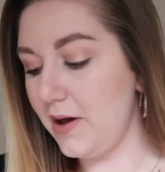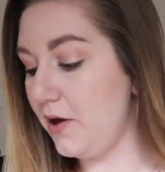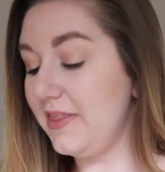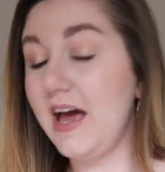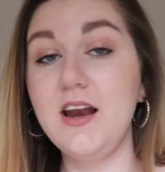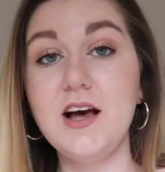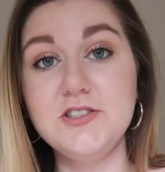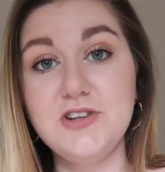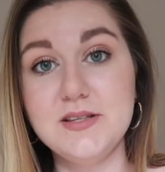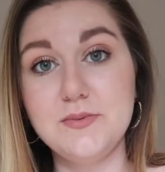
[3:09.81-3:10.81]
Oh, that
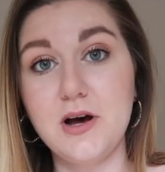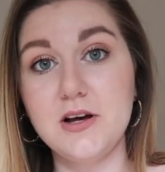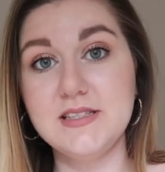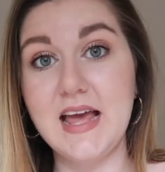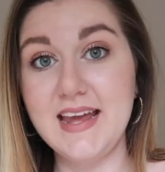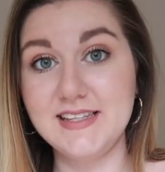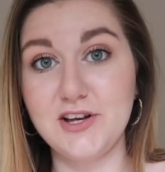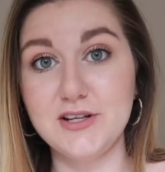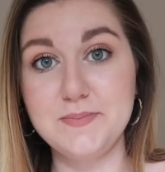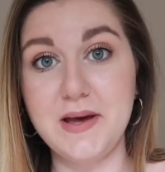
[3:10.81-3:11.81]
last dress was
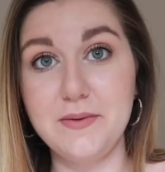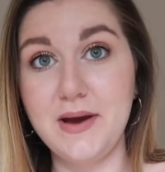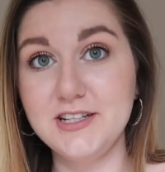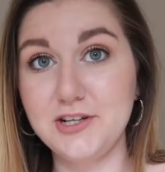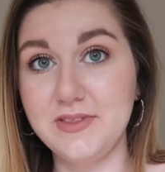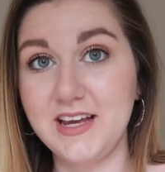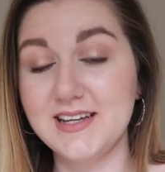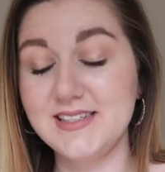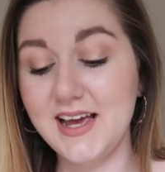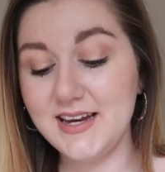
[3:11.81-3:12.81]
ASOS, by the way, I don't
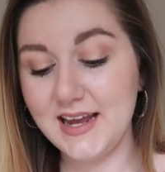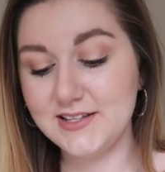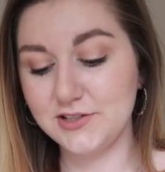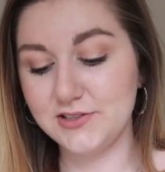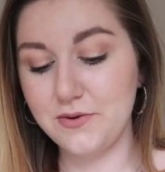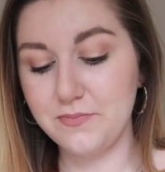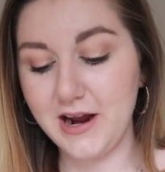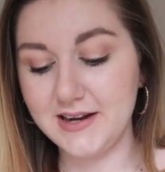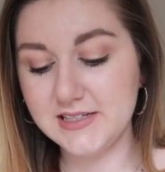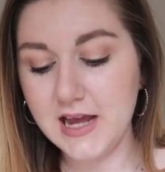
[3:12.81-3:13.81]
think I said ASOS own
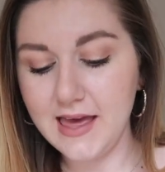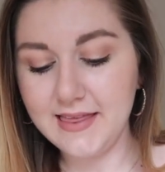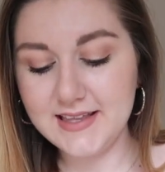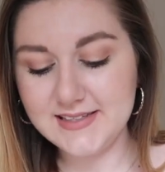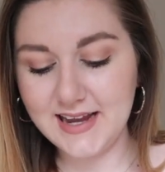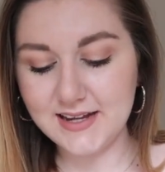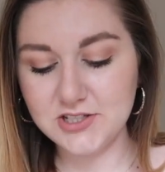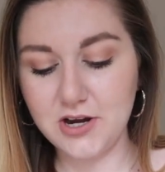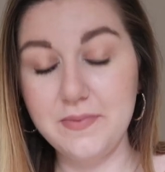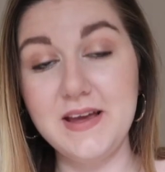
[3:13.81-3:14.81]
brand. This
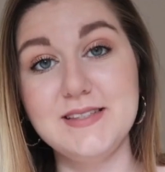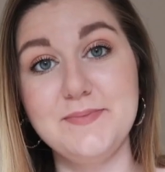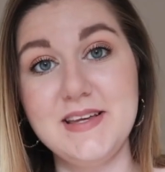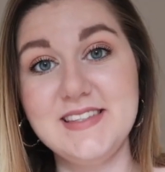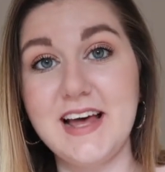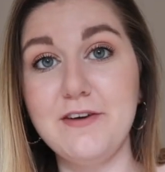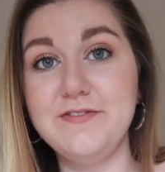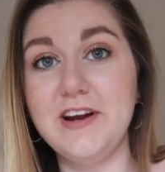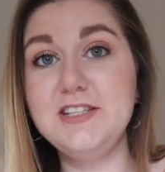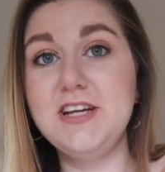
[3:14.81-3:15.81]
next top is Miss
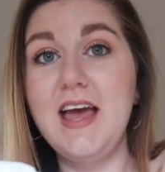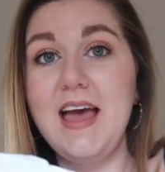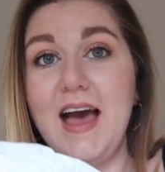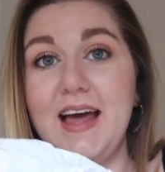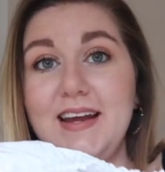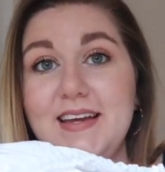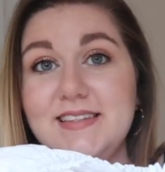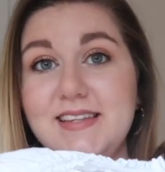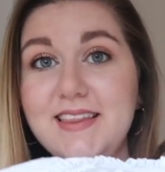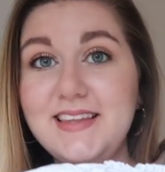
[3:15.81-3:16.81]
Selfridge and it
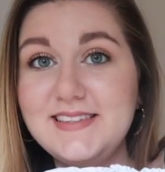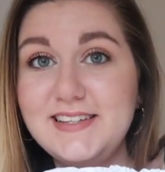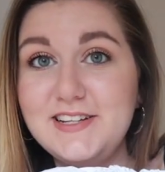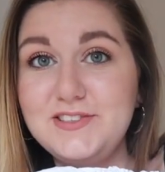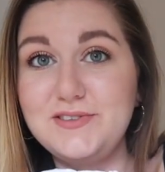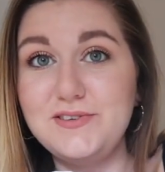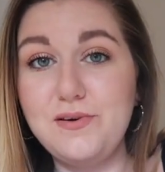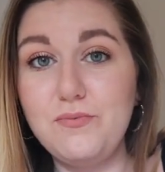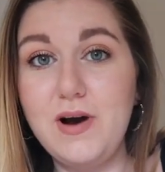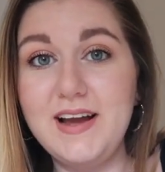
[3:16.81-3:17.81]
is this
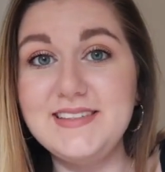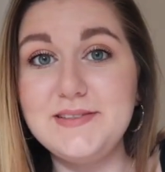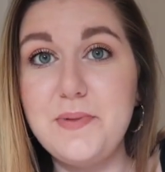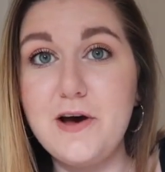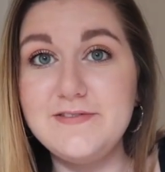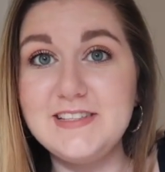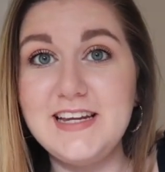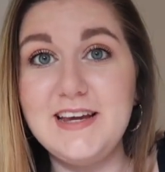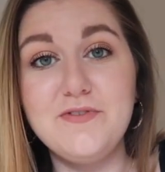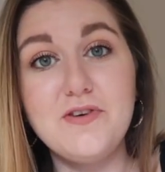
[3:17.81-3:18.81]
little white puff
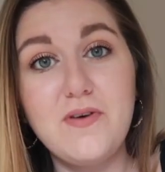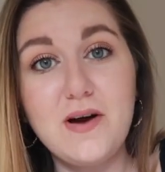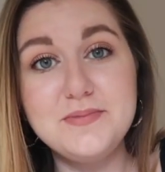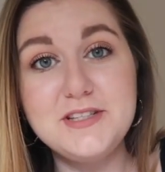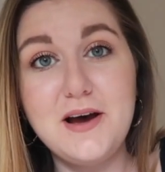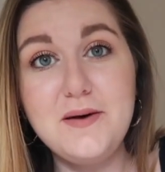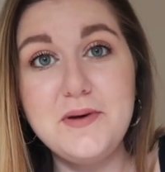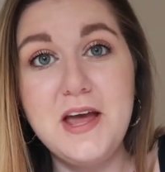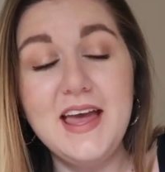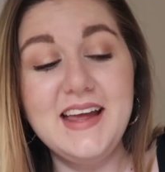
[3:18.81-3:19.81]
sleeve crop top.
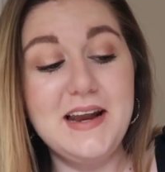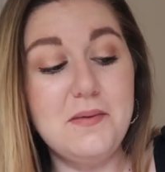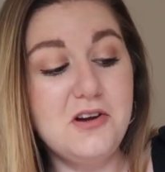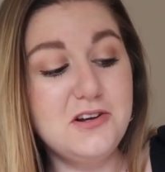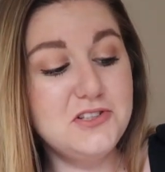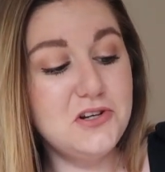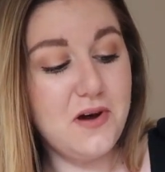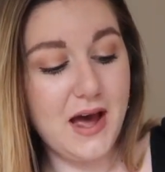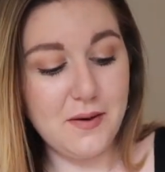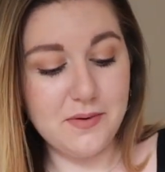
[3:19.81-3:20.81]
Now I'm not
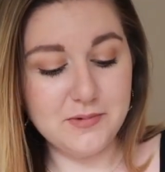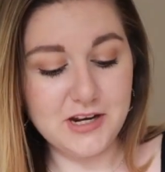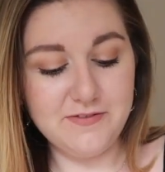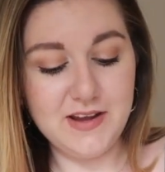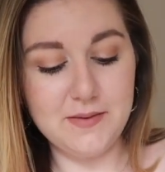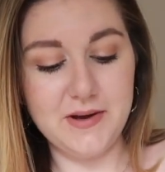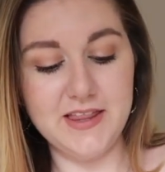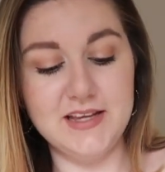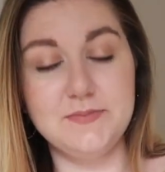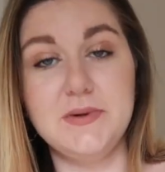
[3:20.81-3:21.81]
sure how I'm gonna feel
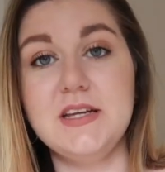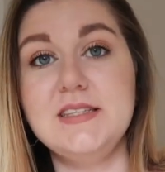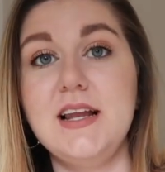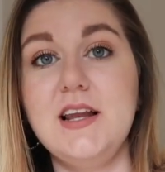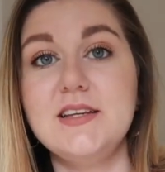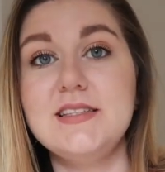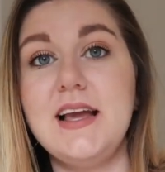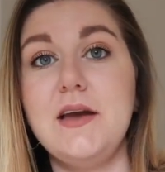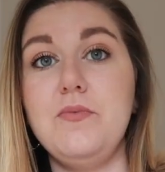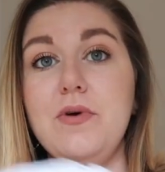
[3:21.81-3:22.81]
about this because it looks
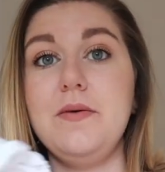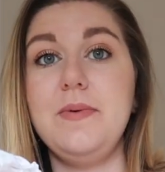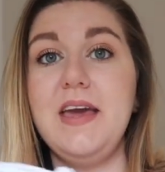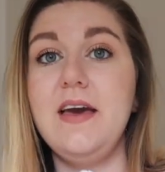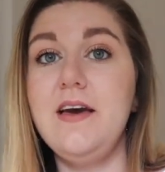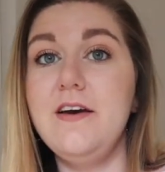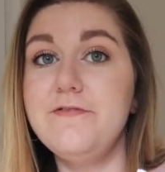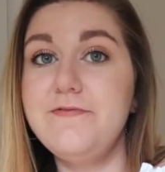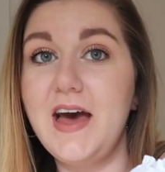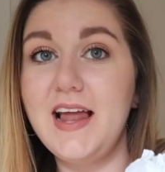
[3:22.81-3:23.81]
like it will be
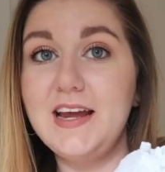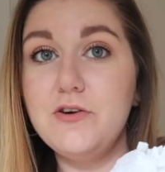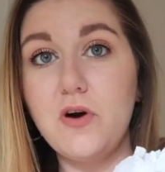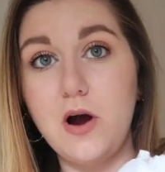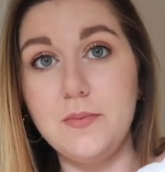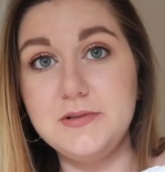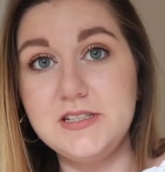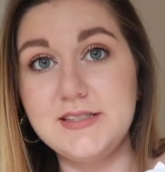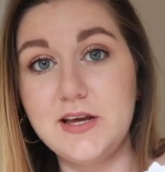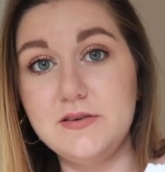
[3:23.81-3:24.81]
fairly
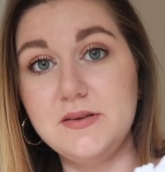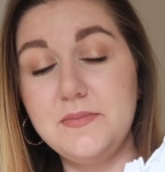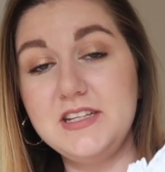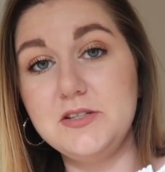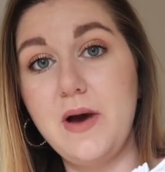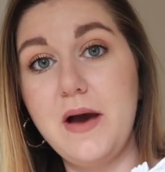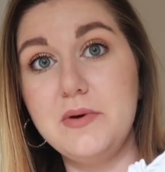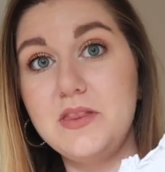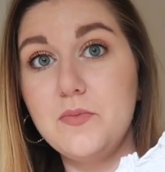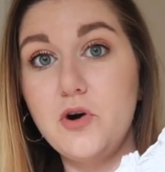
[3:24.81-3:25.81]
cropped, so something to wear
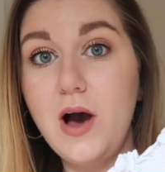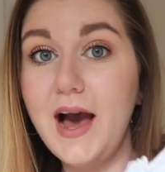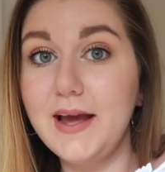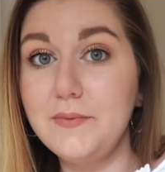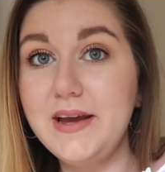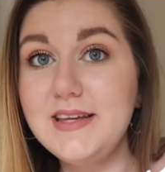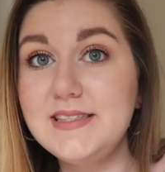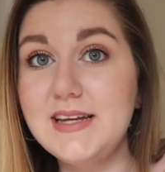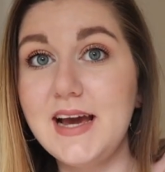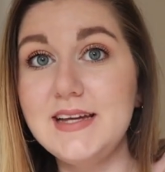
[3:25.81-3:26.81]
with your more
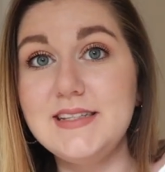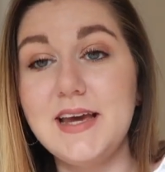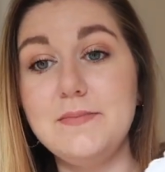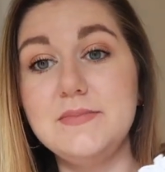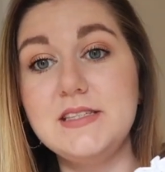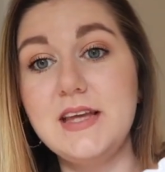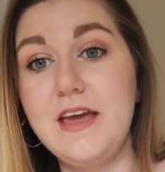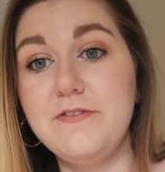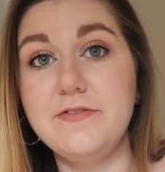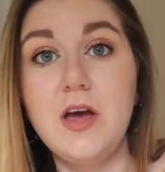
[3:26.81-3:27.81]
high-waisted items
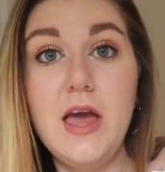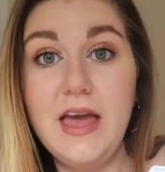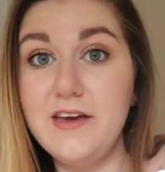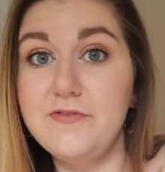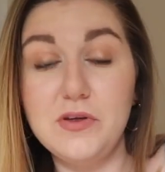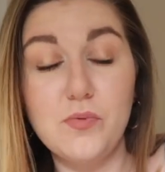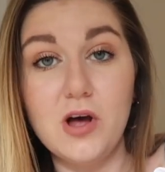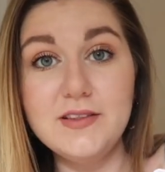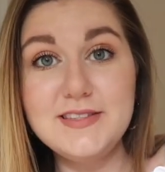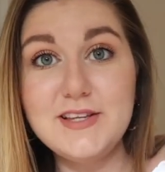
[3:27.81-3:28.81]
if you
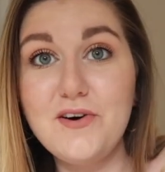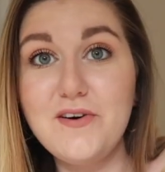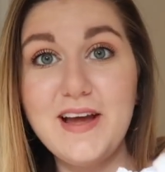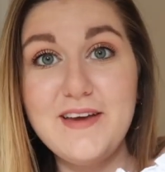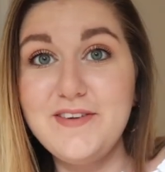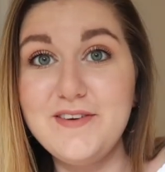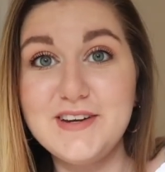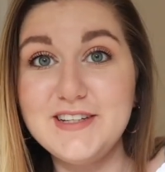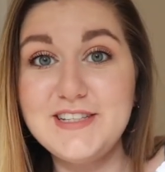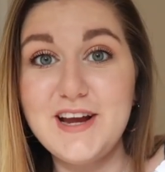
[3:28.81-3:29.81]
want, or if you
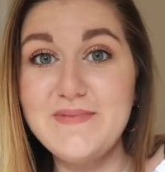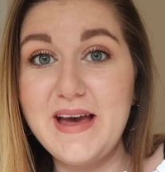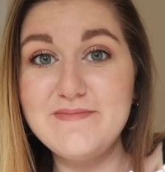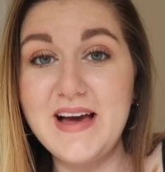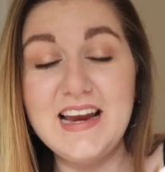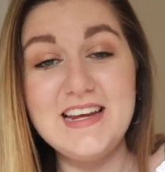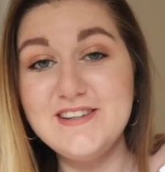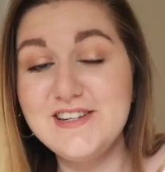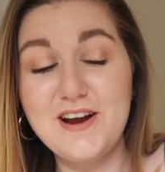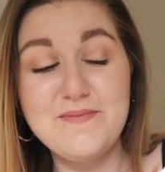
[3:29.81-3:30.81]
want to show a bit of
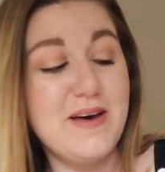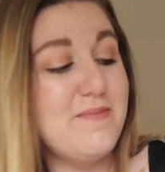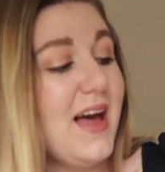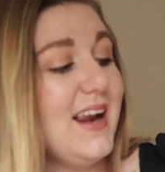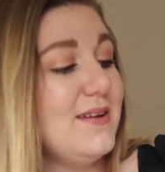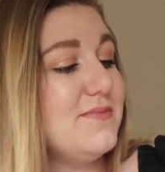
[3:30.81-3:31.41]
belly, show a bit of belly.